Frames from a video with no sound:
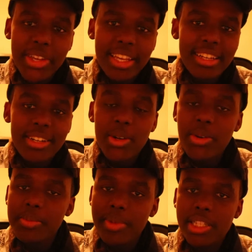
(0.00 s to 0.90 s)
But yeah,
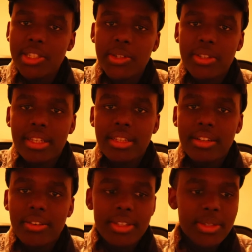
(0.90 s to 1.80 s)
always make sure that,
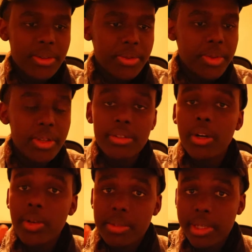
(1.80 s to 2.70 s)
oh, this song is really good.
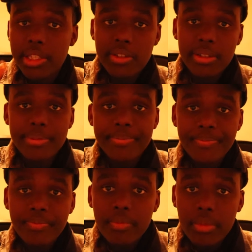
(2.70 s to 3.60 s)
Always make sure
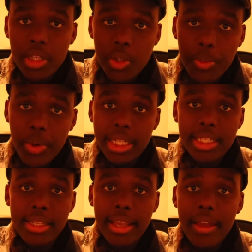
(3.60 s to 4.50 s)
that you're
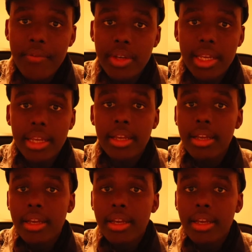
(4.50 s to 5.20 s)
practicing every day.